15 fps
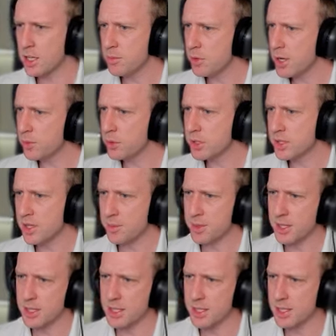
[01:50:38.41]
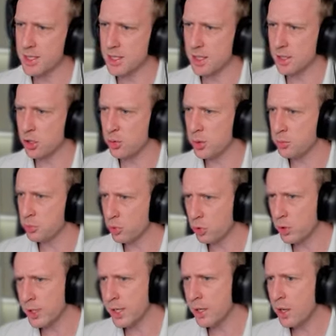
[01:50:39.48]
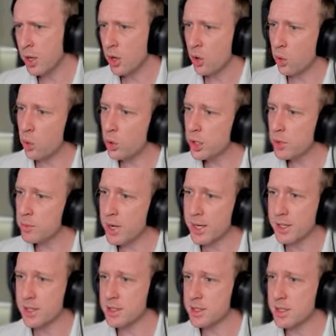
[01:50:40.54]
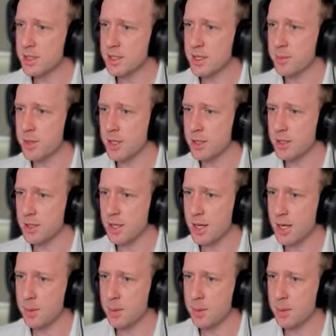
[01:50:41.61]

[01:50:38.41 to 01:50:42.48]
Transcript: You might want something that is a little bit brawly, or you might consider something,